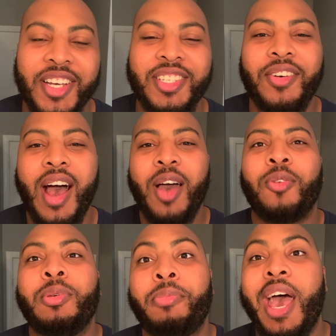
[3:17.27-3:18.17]
So I will
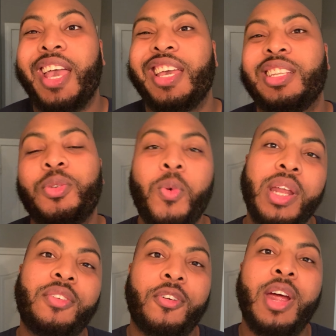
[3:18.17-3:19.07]
be back in
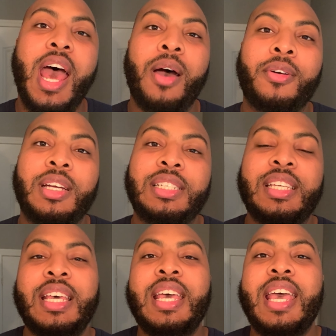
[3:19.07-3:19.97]
24 hours
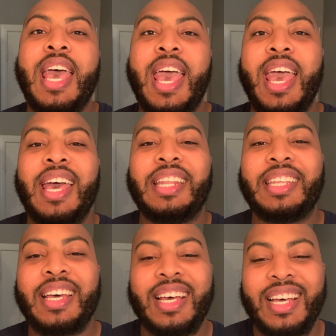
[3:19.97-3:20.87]
and
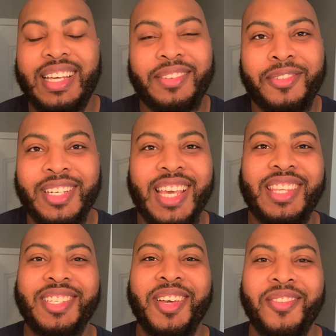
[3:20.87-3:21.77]
we'll get
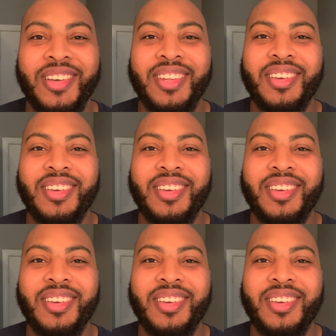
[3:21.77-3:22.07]
this going.